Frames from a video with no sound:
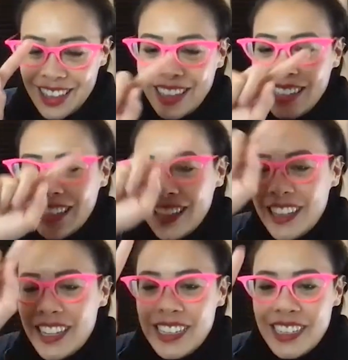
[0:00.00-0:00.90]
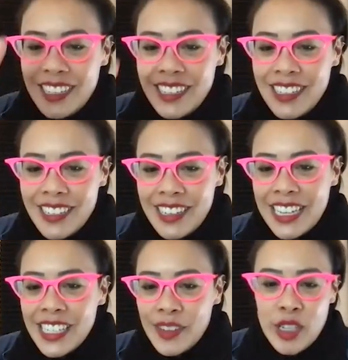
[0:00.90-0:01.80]
the the
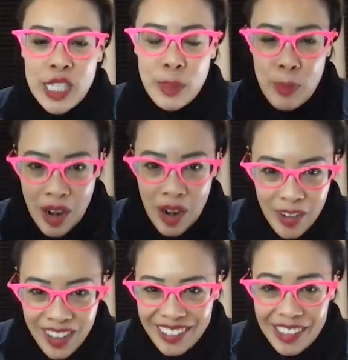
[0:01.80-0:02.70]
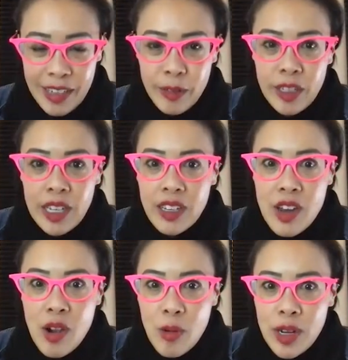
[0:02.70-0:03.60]
nights of despair. We're like,
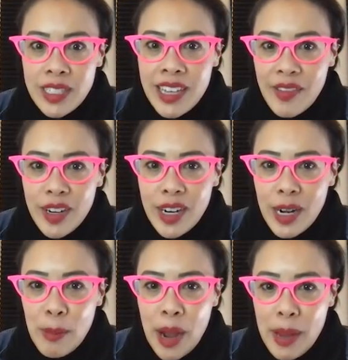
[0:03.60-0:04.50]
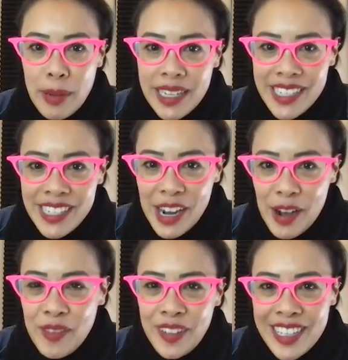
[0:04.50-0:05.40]
no one's ever going to buy my stuff.